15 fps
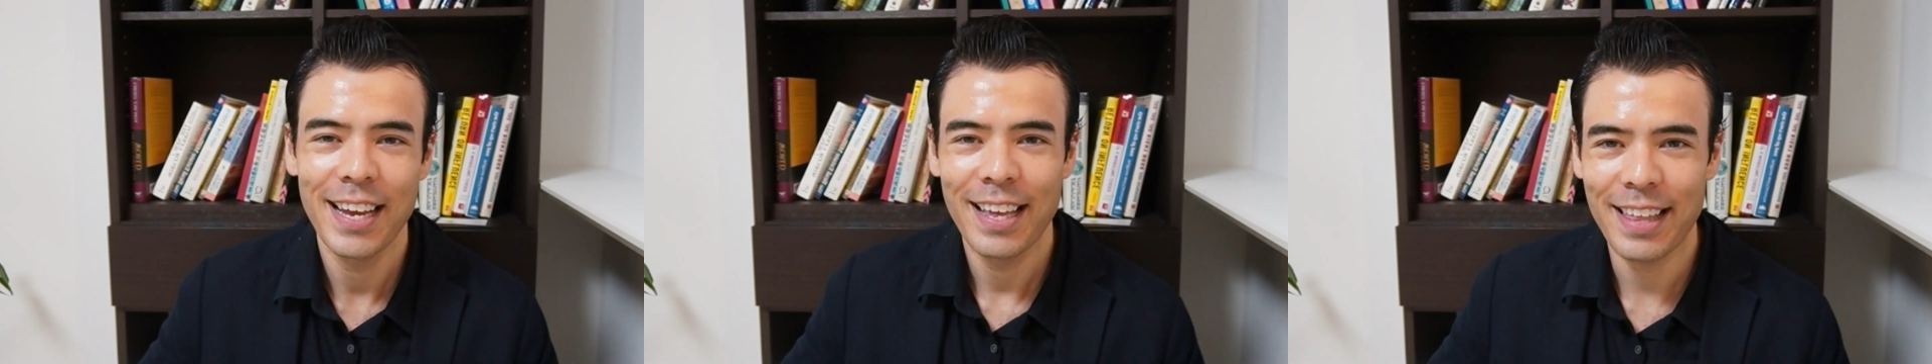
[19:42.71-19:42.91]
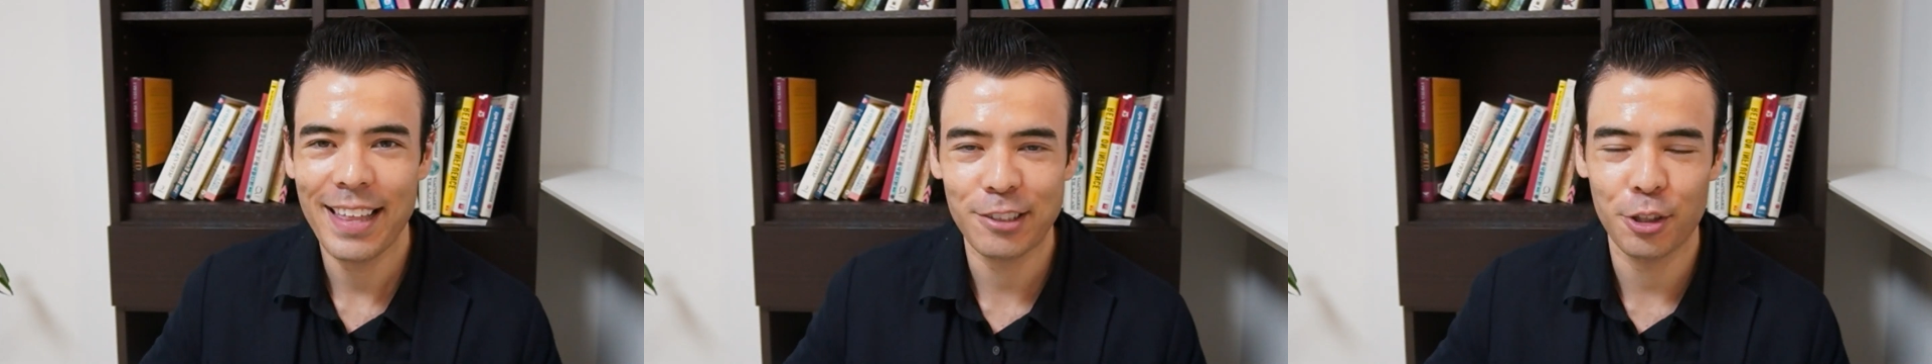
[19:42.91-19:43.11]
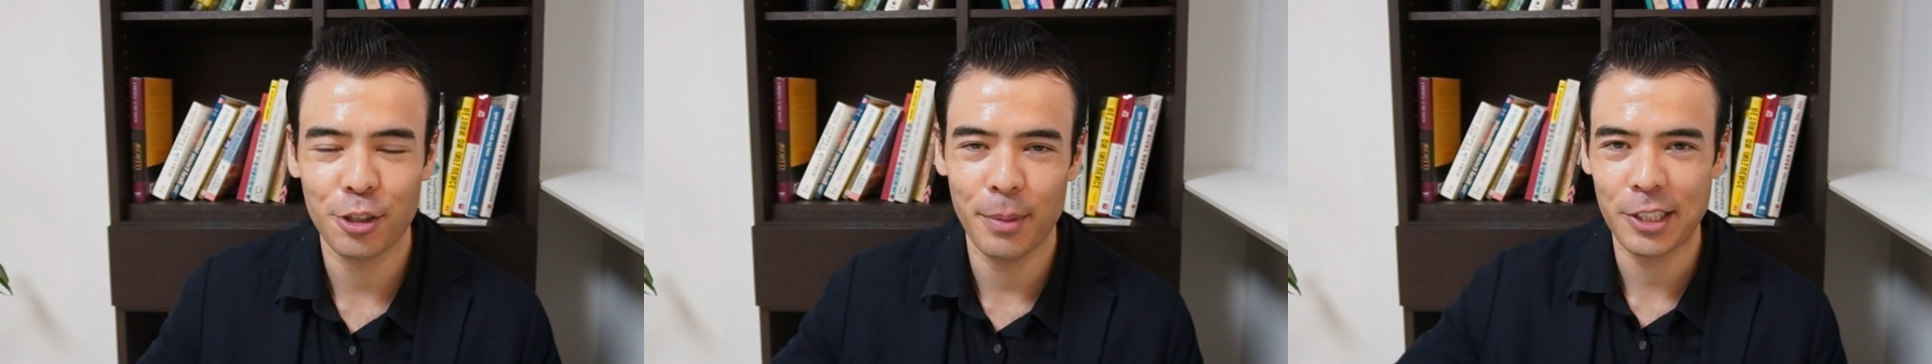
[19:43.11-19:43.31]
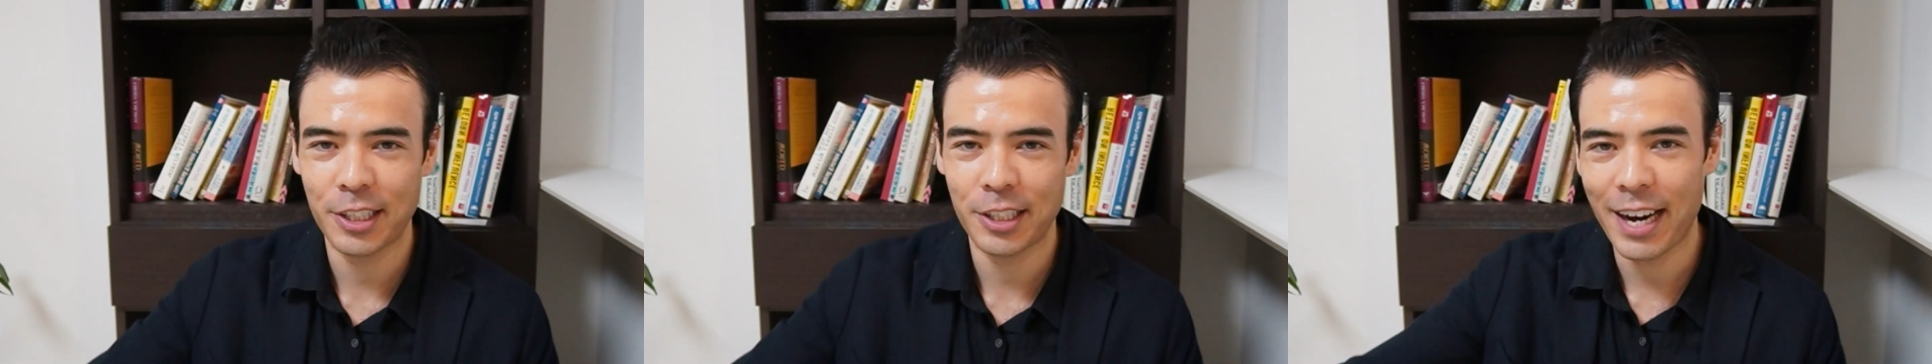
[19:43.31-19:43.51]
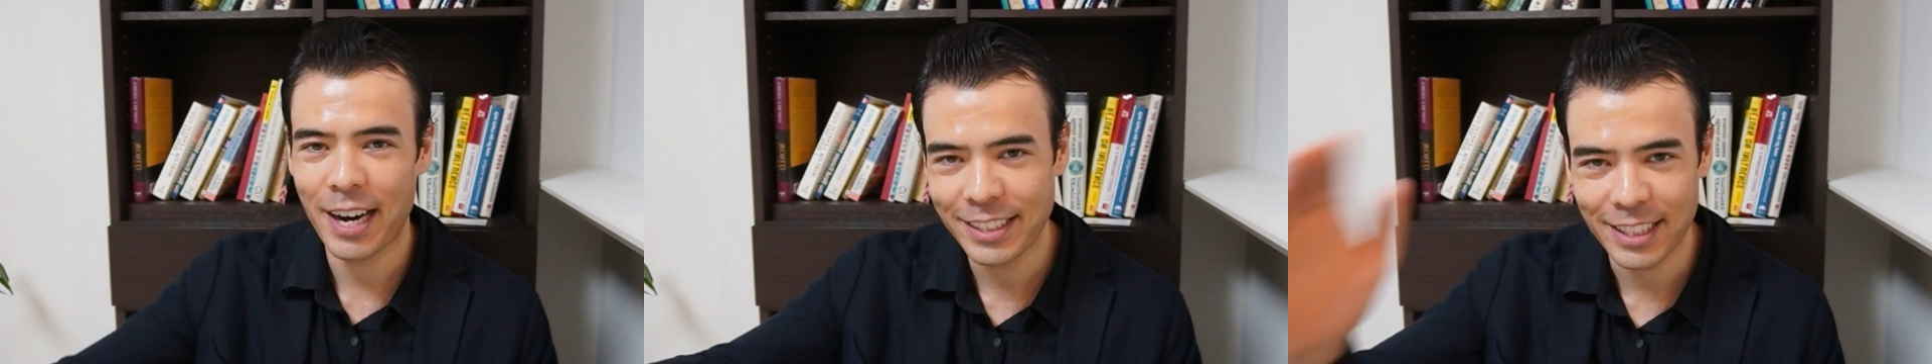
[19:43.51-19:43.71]
Thanks so much
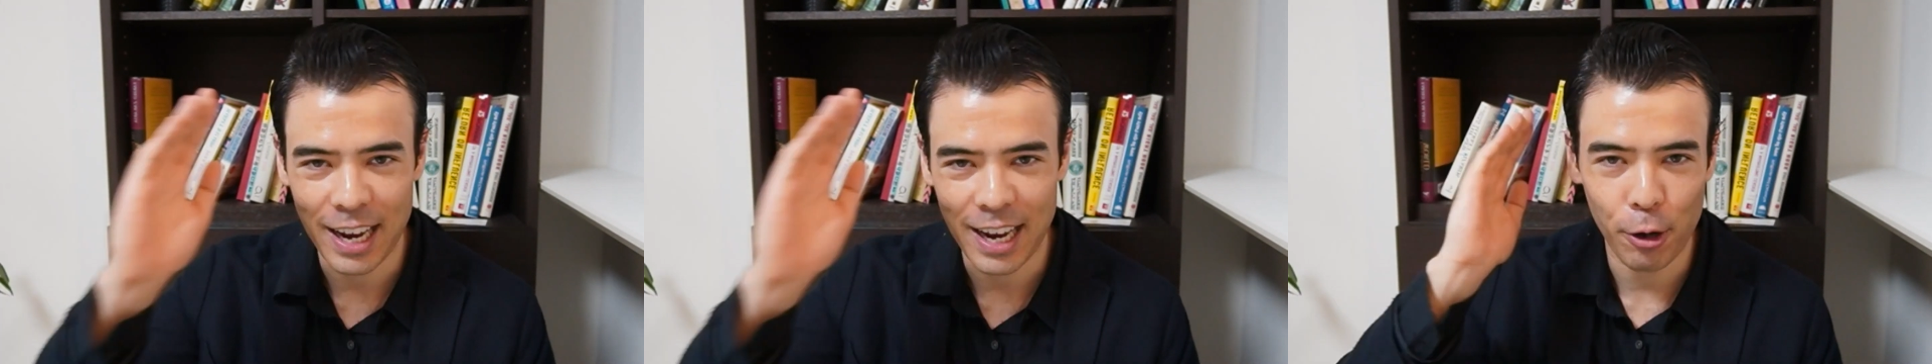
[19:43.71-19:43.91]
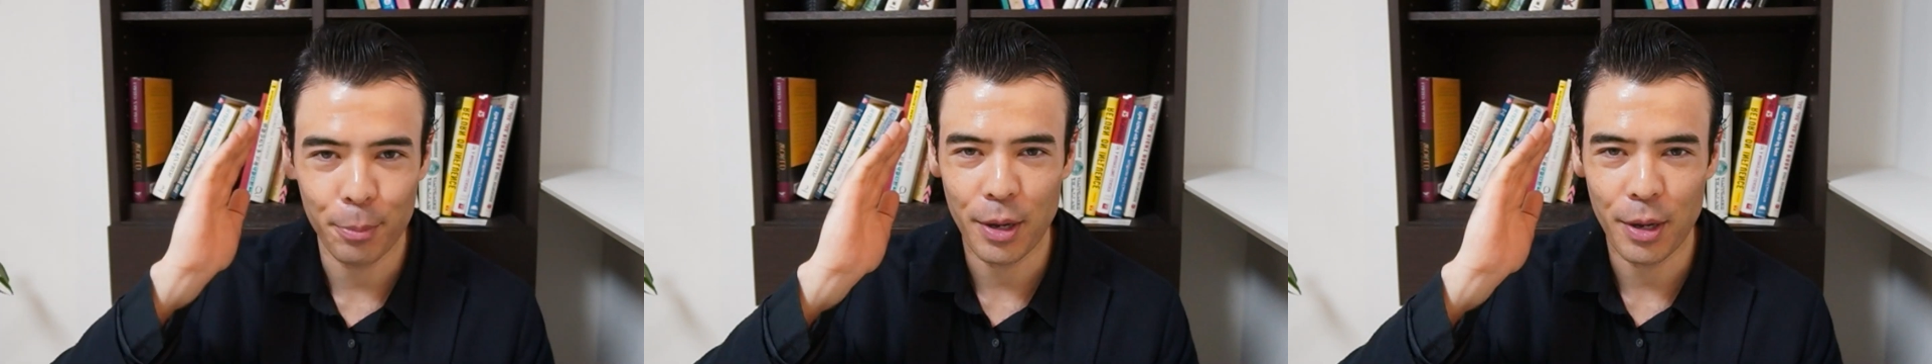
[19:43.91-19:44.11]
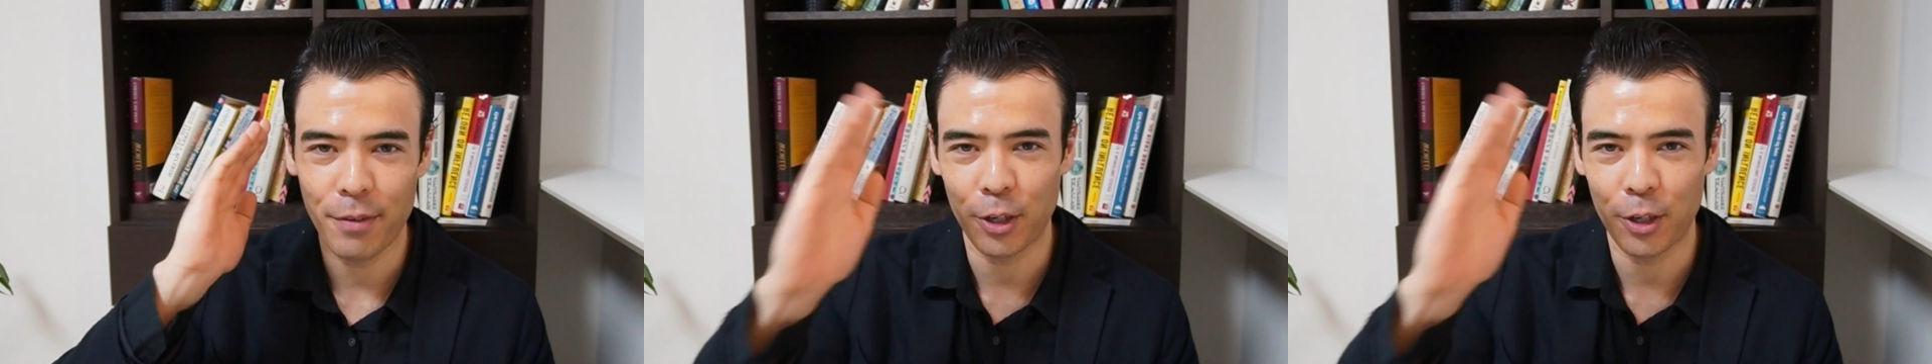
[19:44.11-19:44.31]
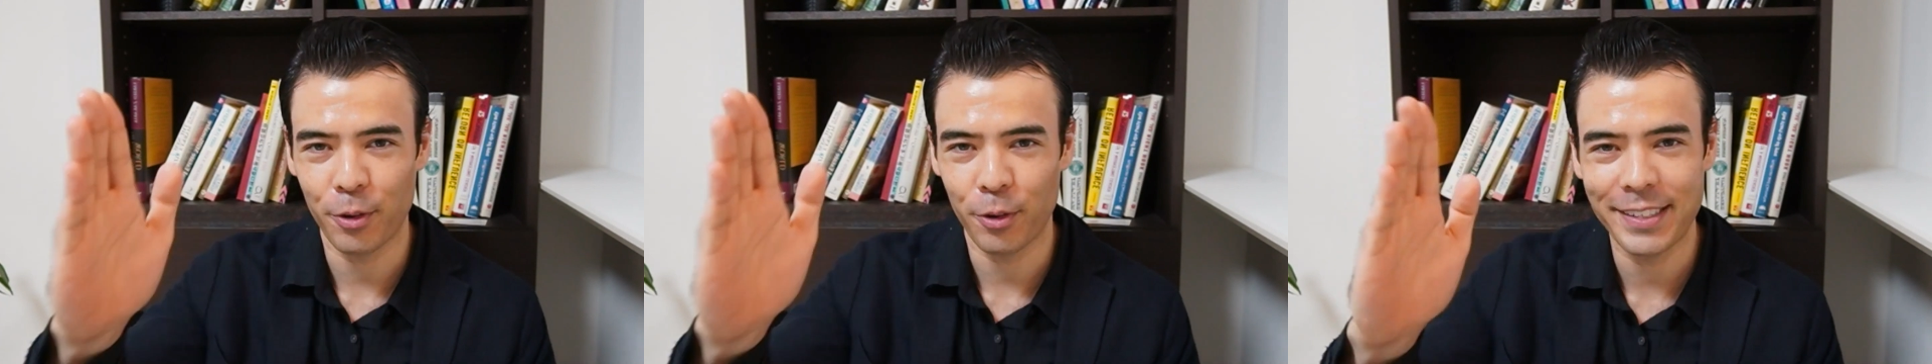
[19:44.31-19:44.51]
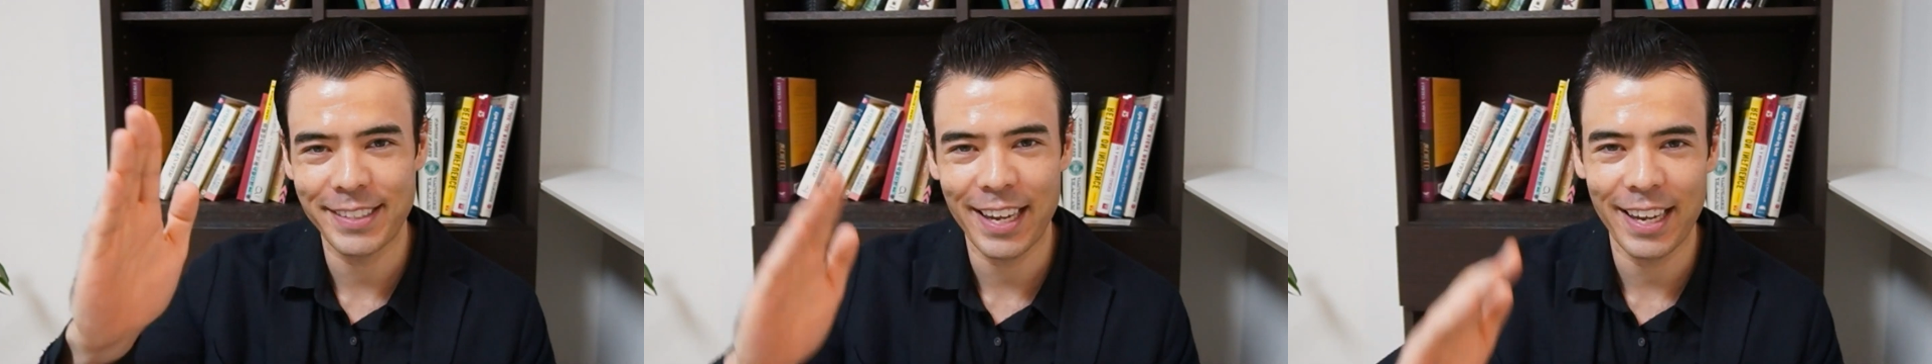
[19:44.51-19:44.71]
guys, and I hope you have a
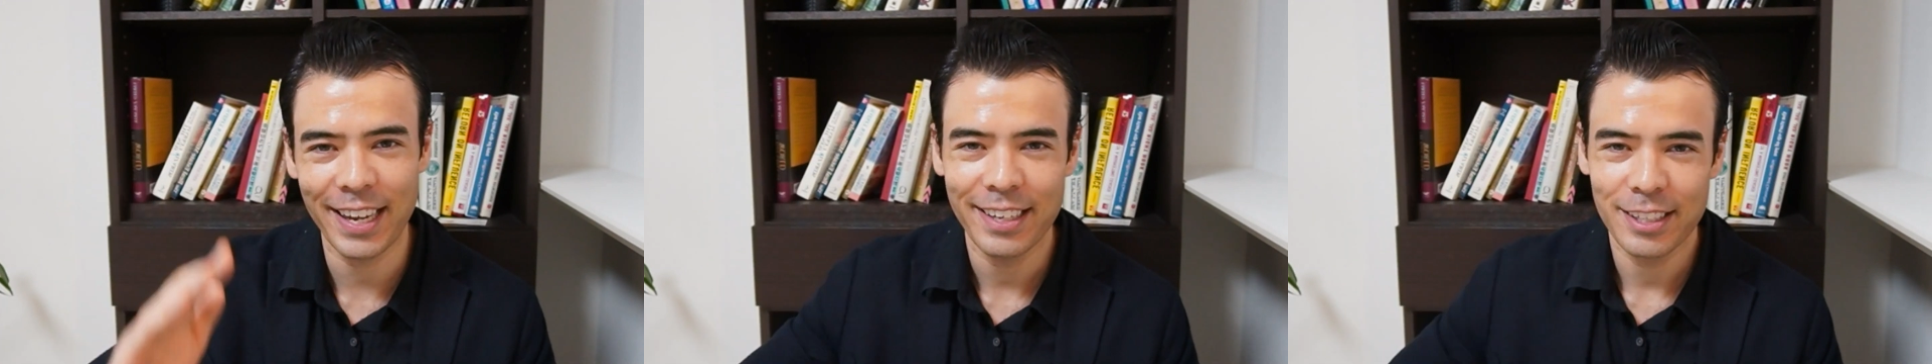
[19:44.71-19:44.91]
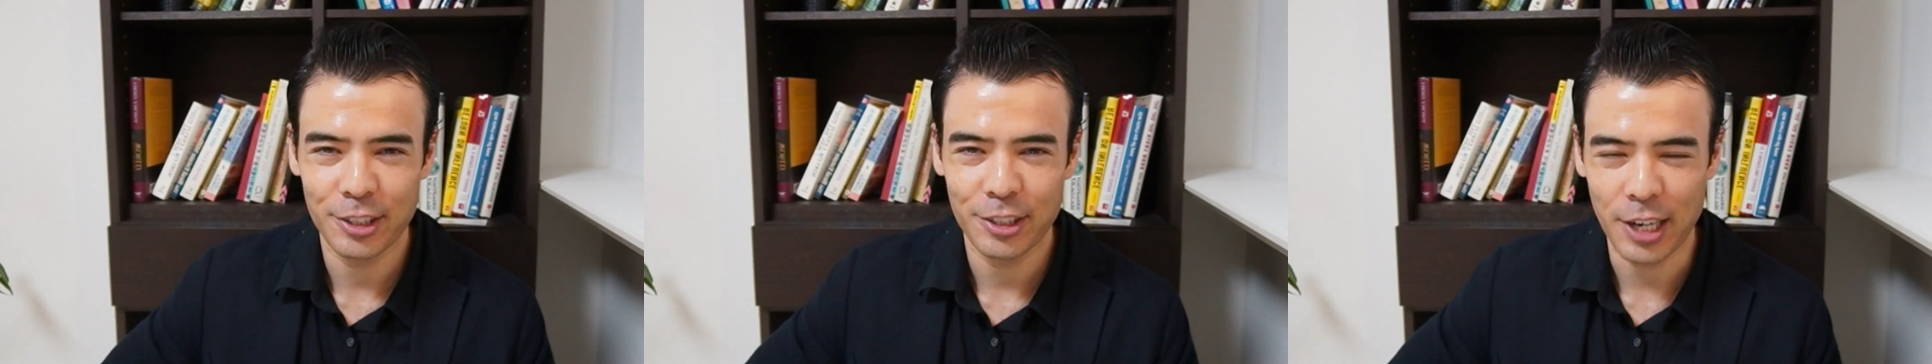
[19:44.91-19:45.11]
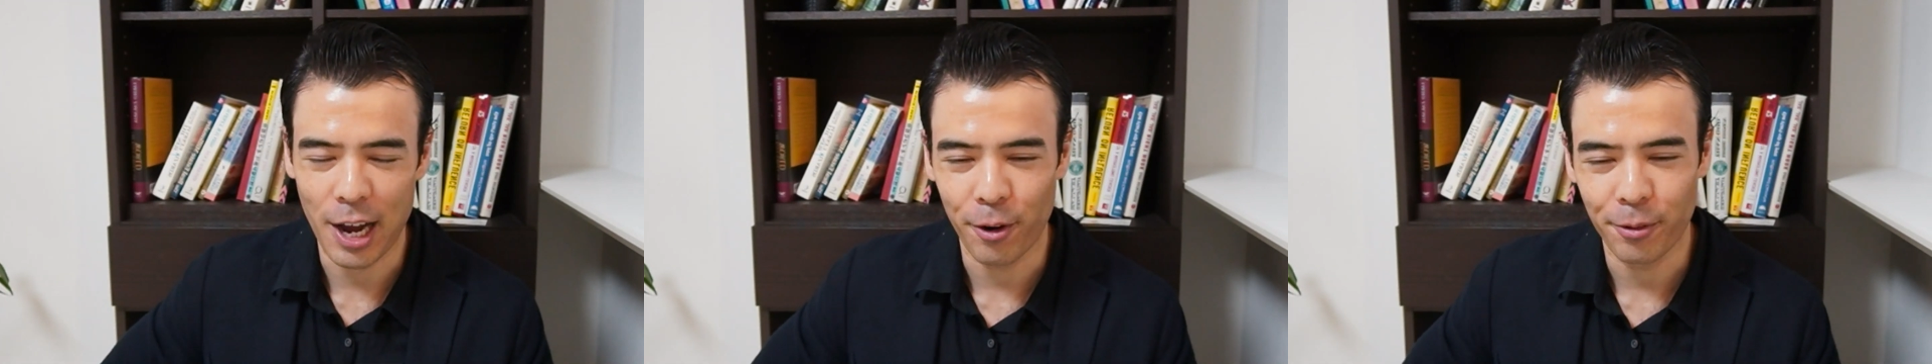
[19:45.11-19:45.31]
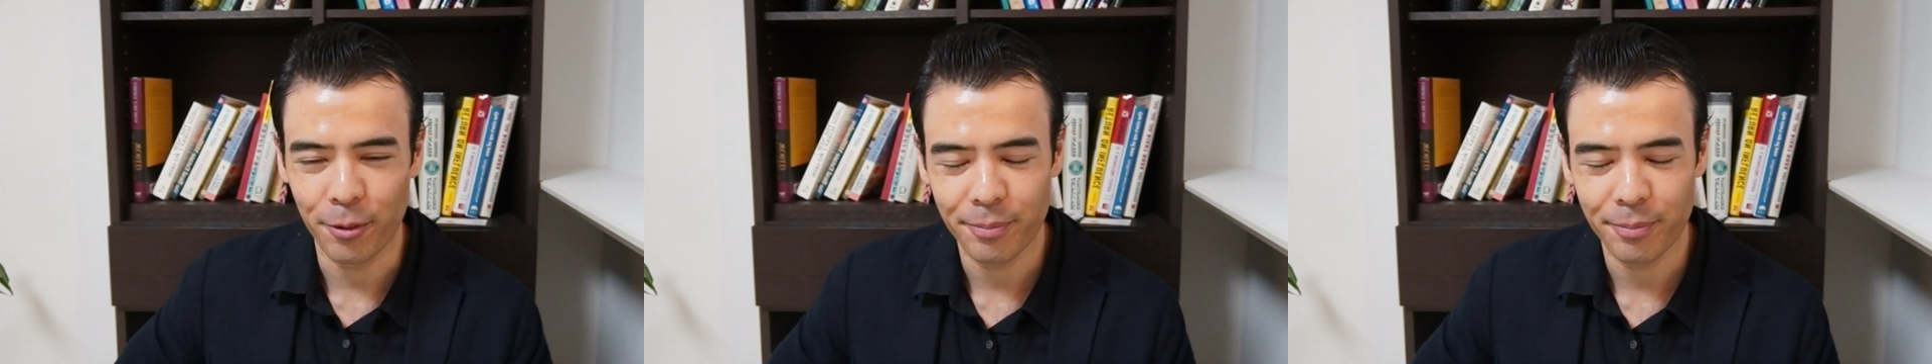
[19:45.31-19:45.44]
great day. Ciao.